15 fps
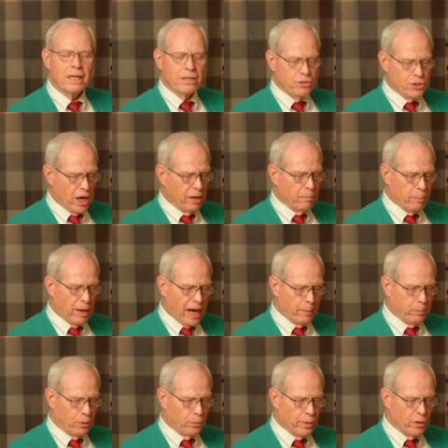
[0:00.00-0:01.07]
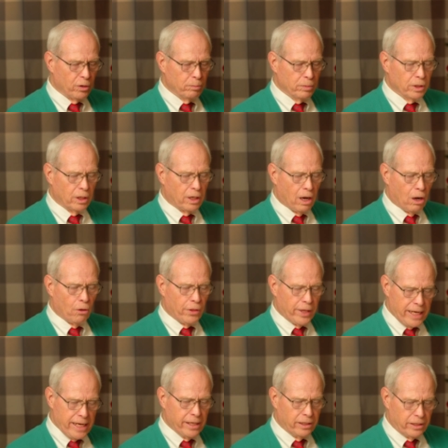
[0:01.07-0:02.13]
John Piper wrote a book called
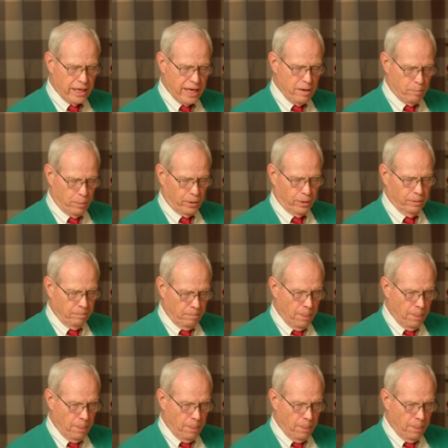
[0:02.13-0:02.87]
The Innkeeper